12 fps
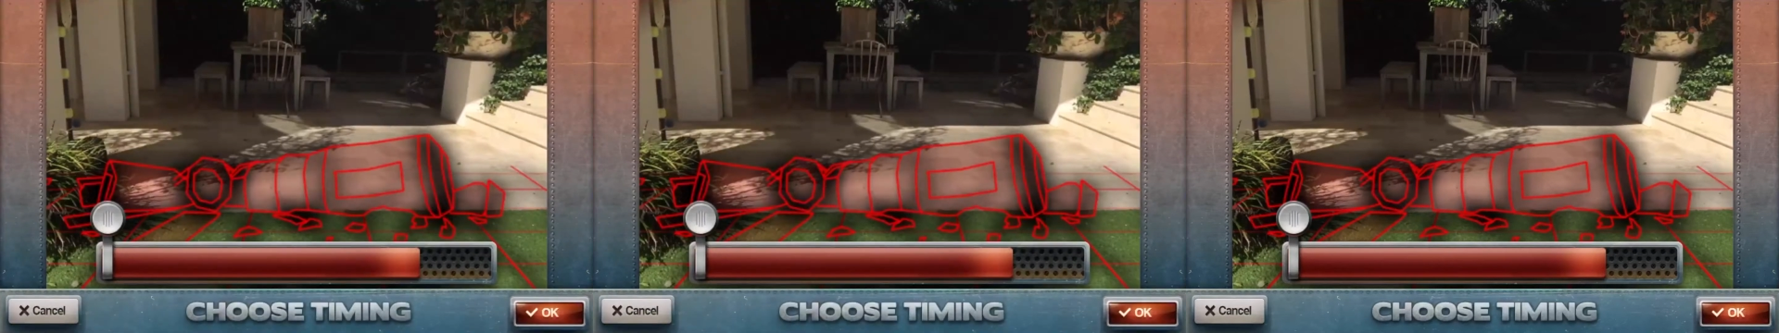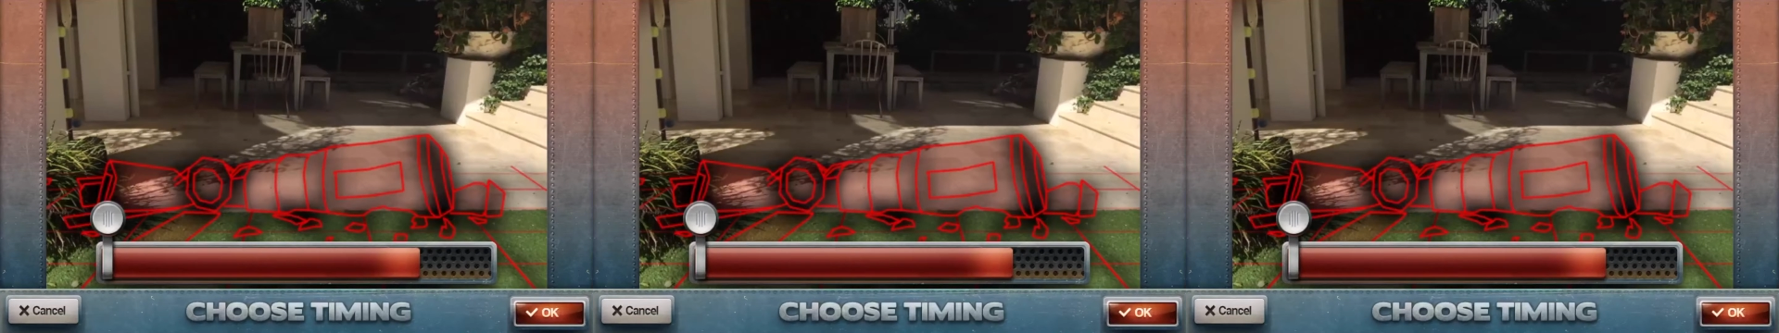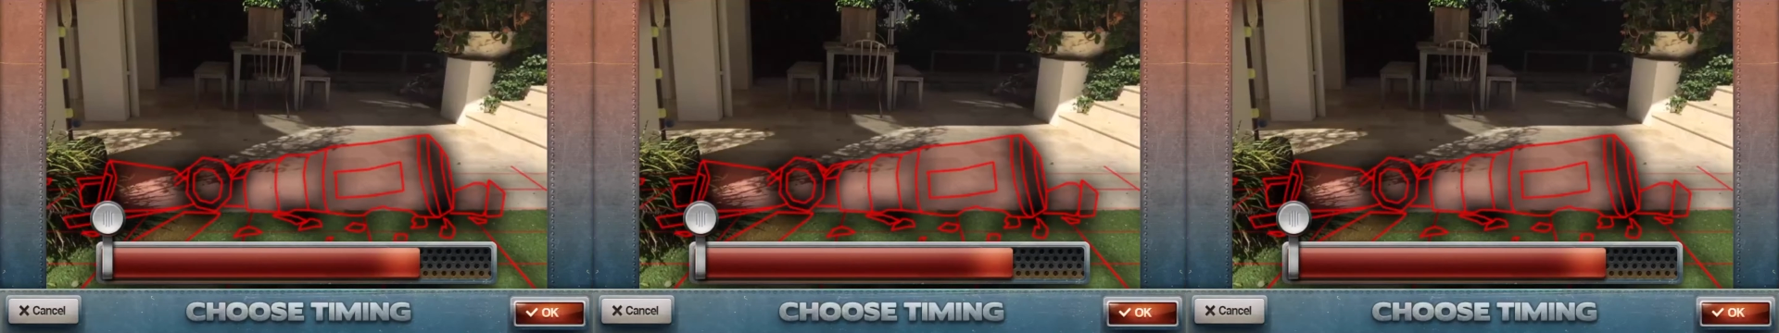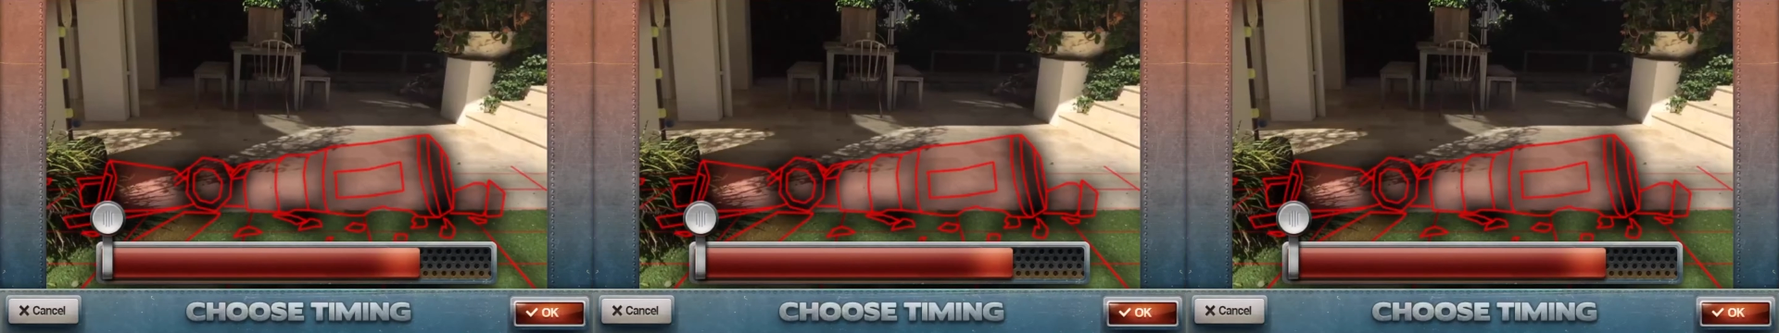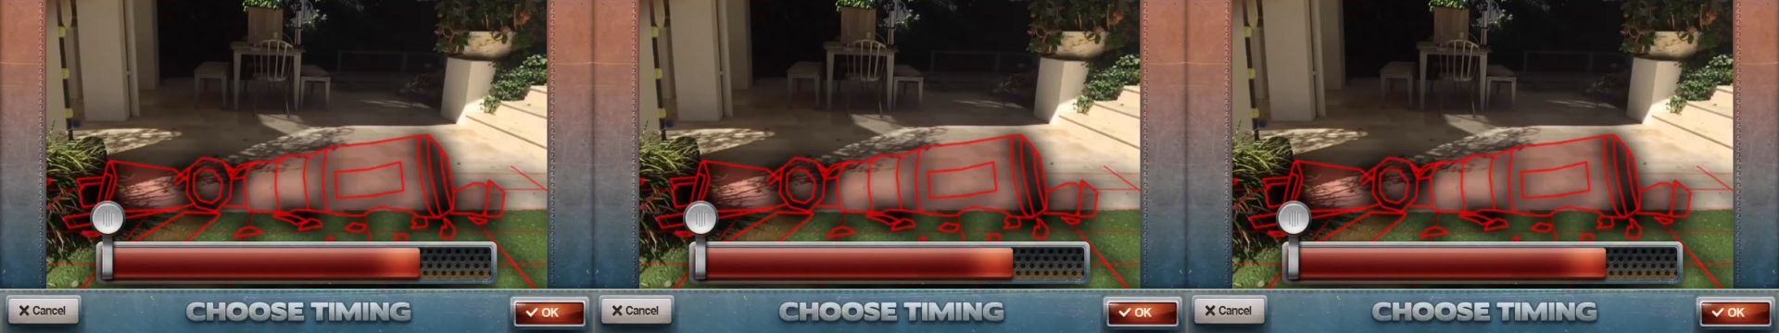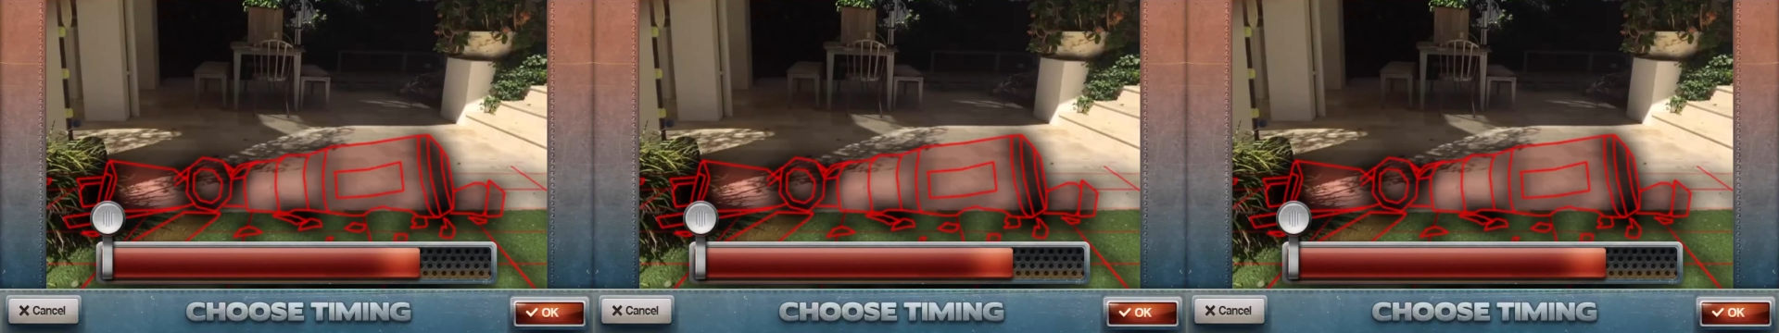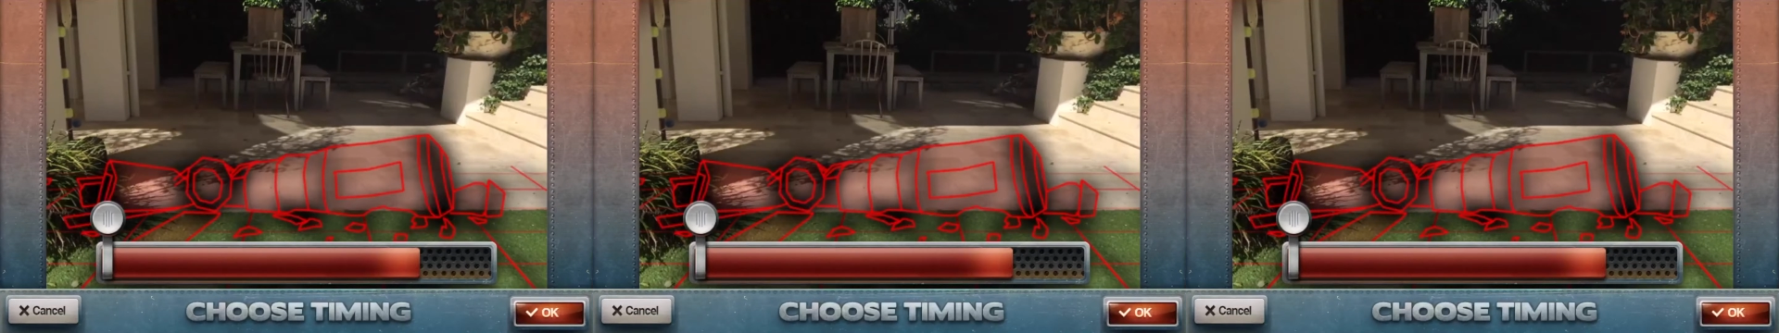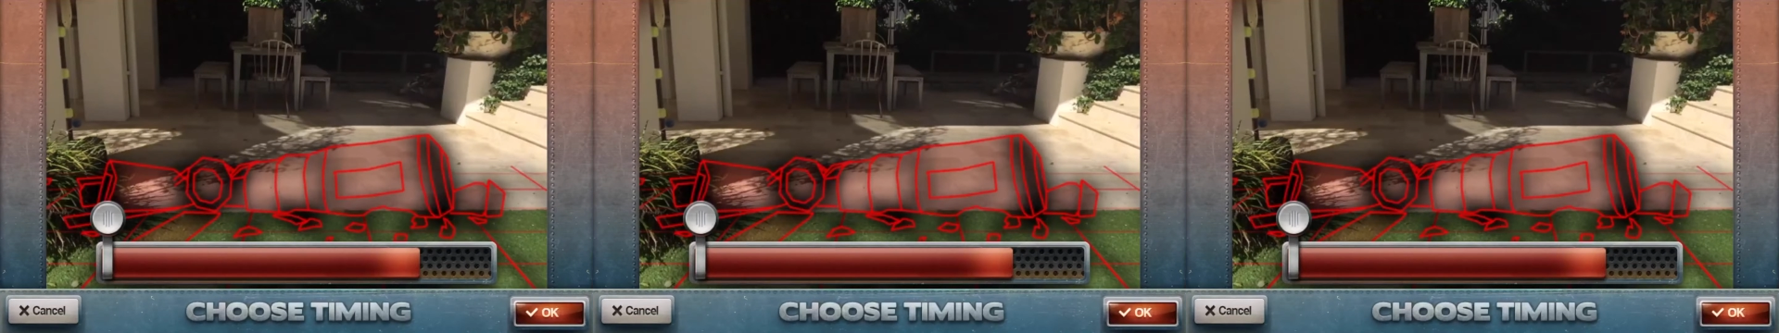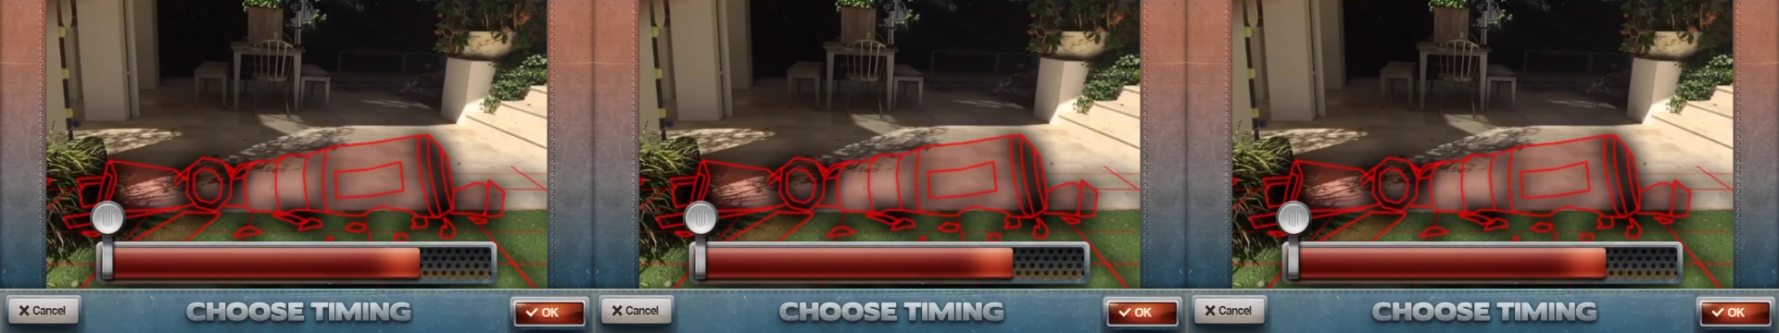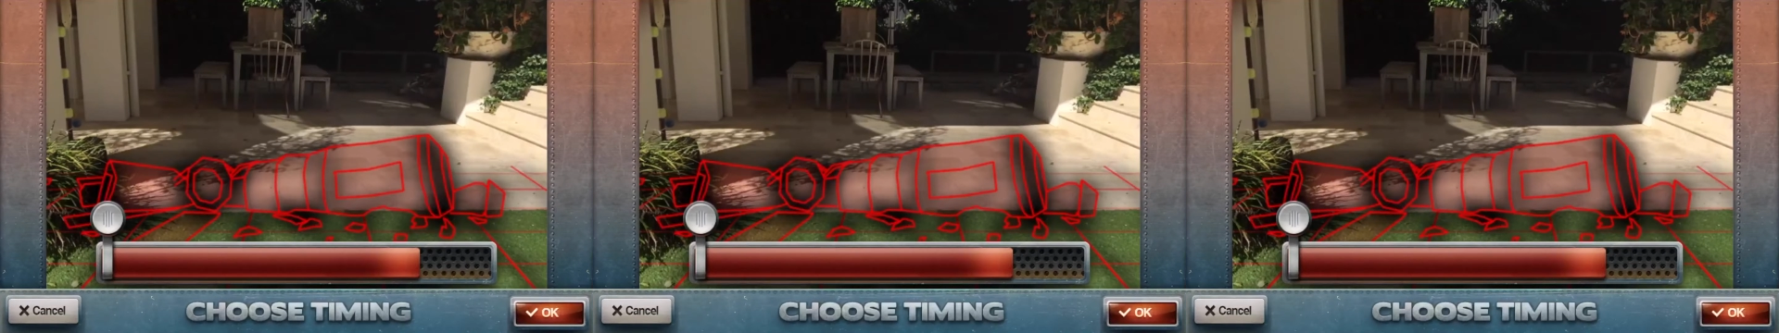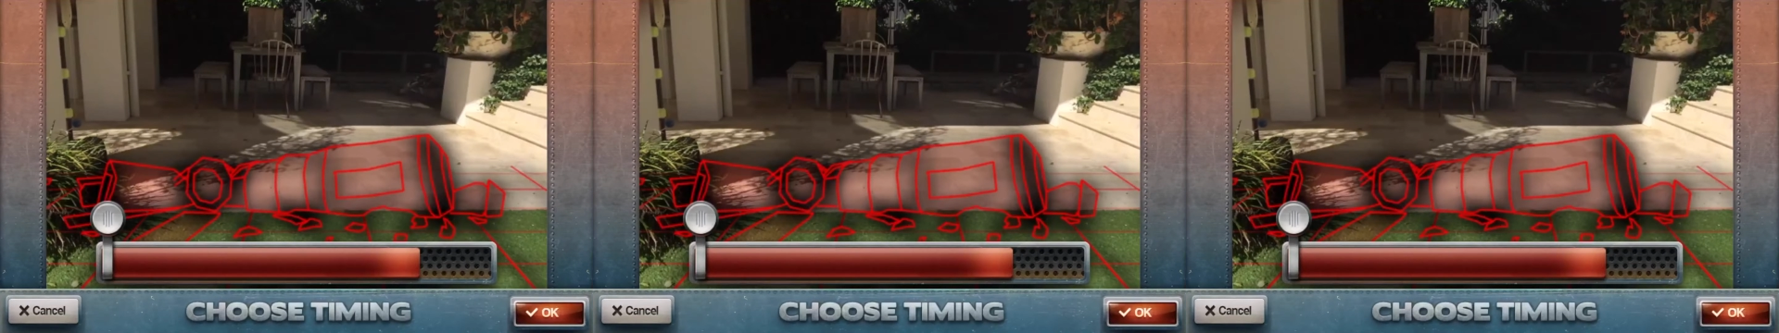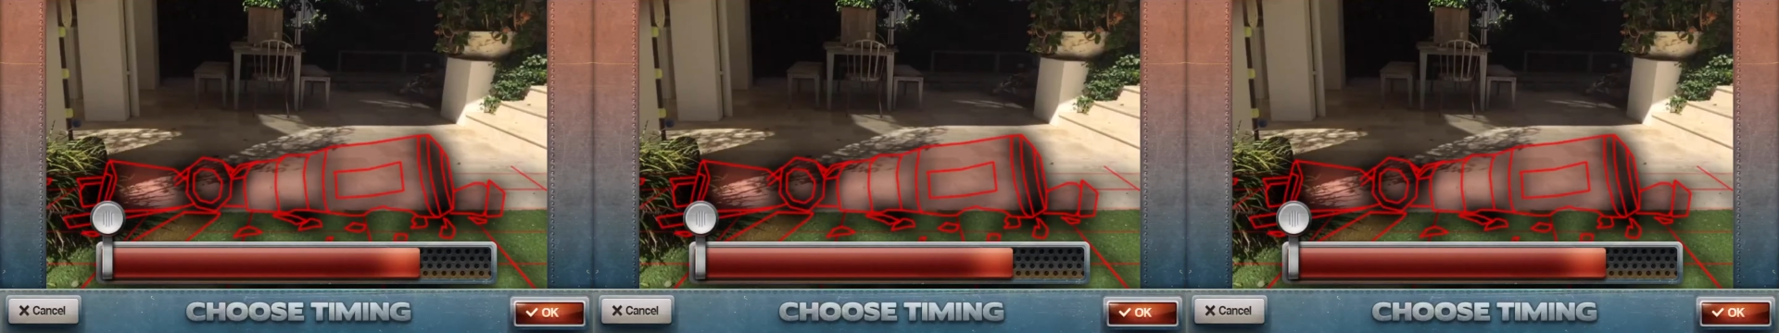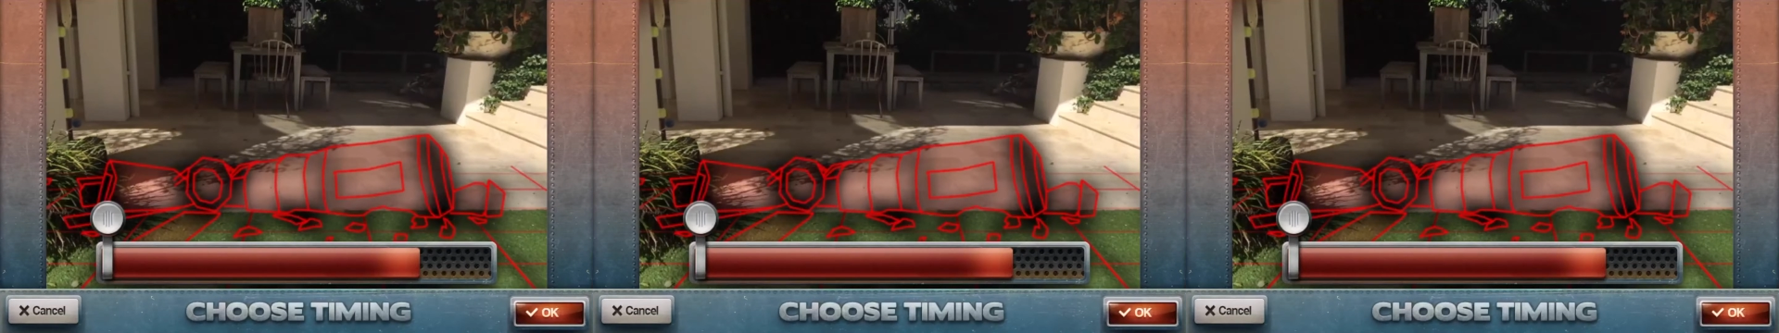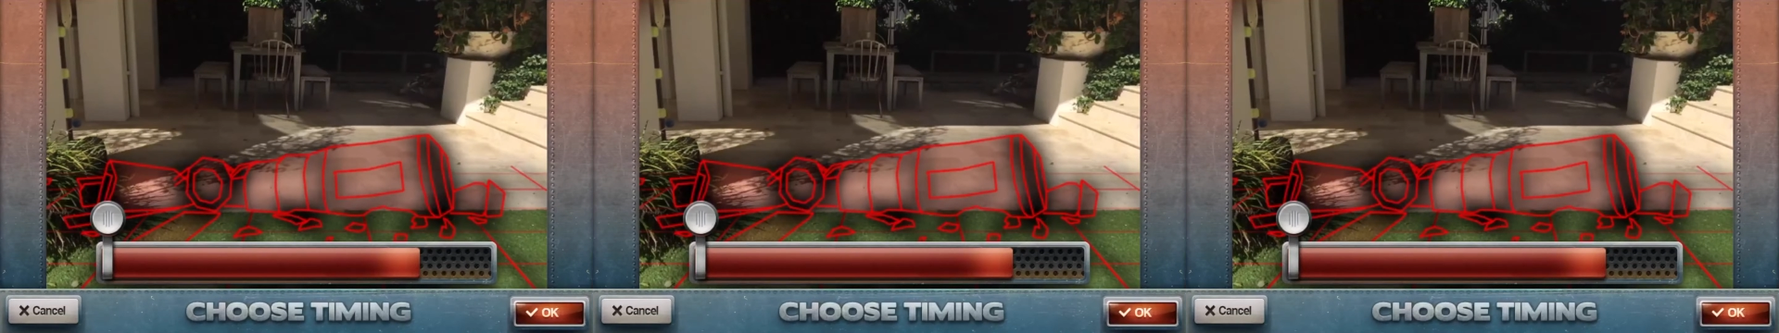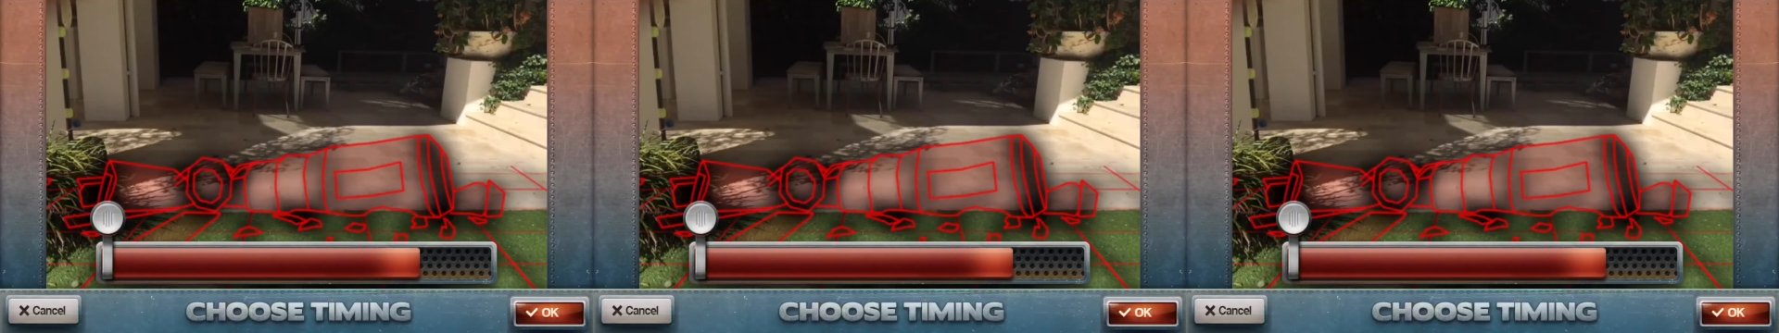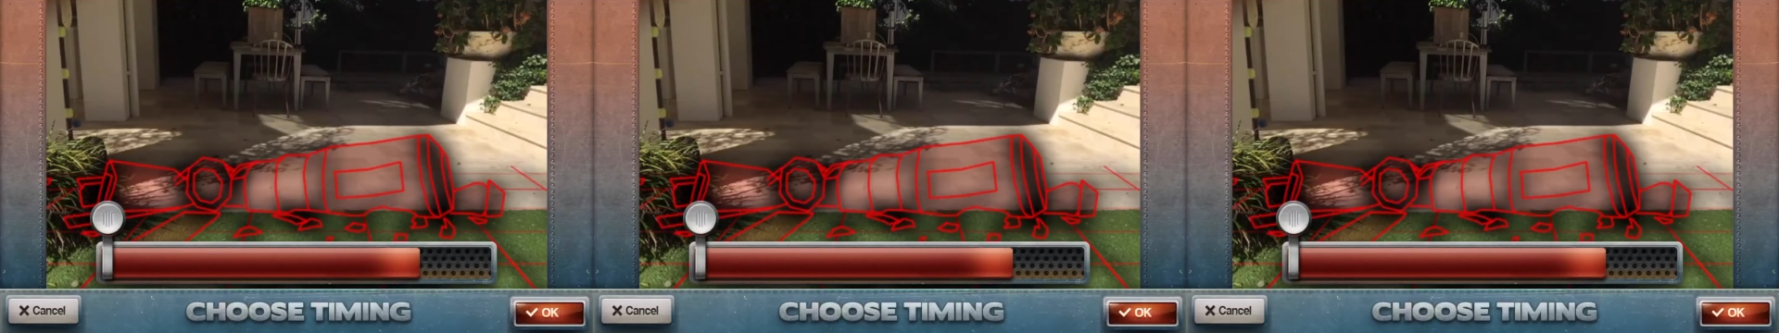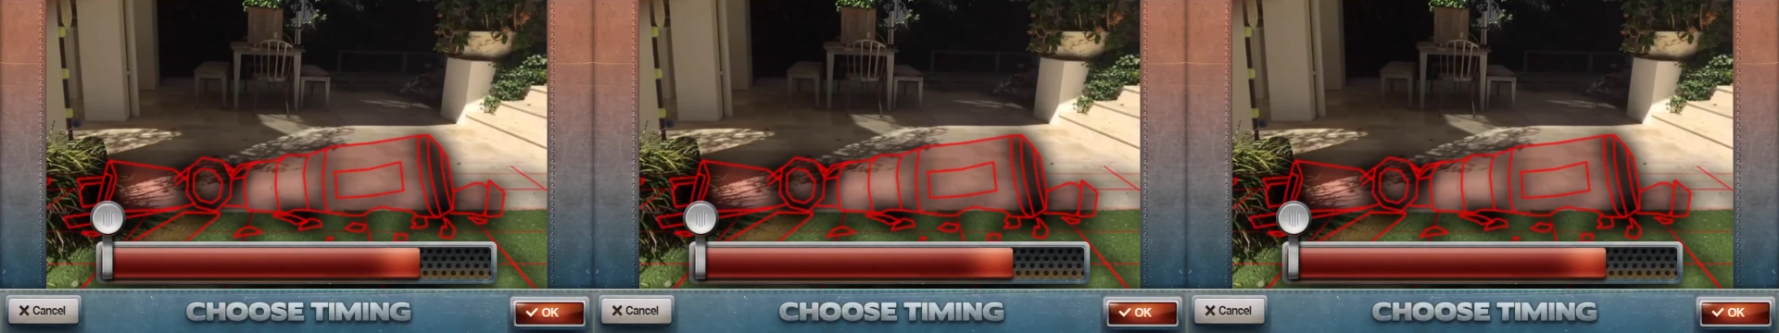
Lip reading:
No face is visible, so there are no lips to read.